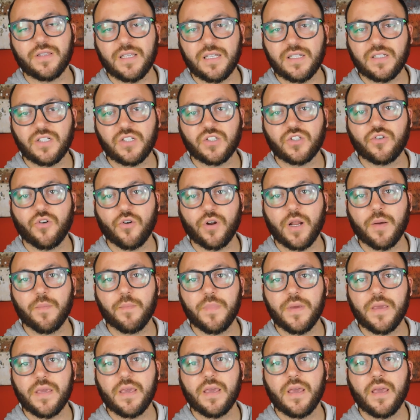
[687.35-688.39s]
this is gonna
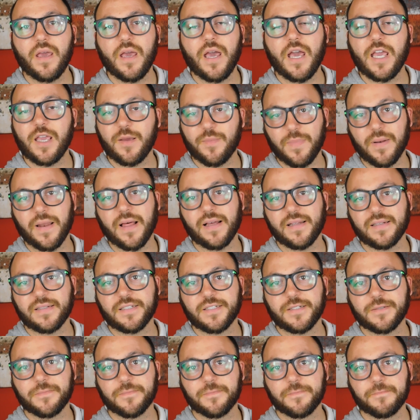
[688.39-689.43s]
be a
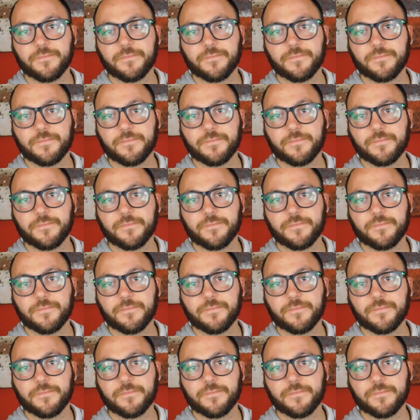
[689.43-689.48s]
plus.